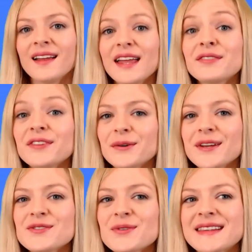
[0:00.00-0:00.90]
If you
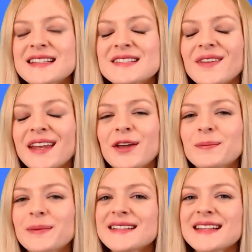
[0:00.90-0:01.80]
enjoyed this video,
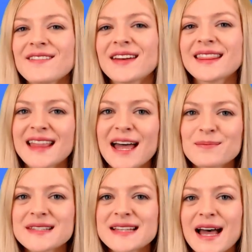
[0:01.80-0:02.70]
please give it a
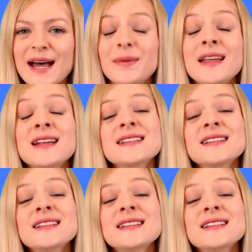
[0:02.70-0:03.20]
thumbs up.